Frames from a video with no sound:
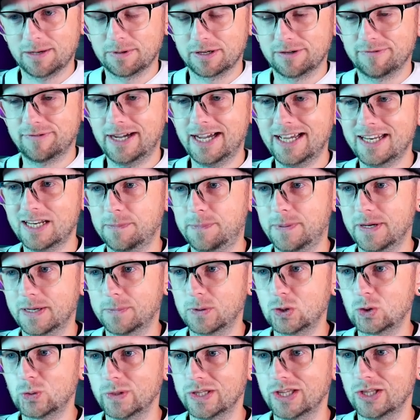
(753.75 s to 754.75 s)
but if I had to pick
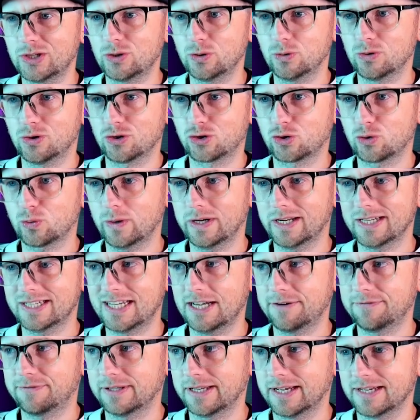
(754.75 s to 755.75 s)
between the two, Detroit
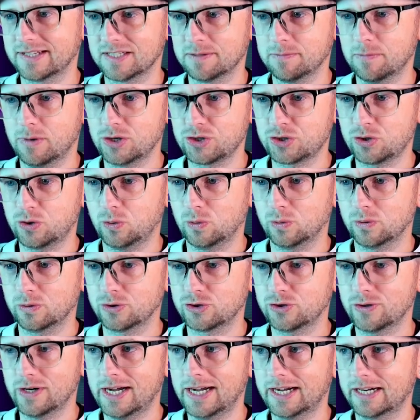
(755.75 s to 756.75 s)
definitely has a much cooler
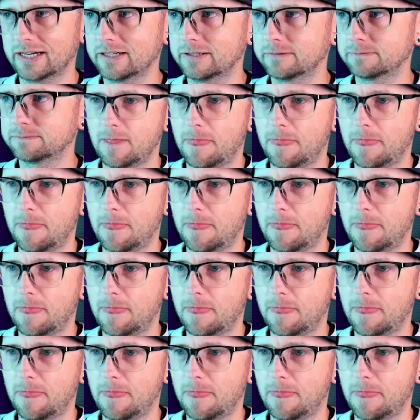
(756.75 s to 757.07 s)
track.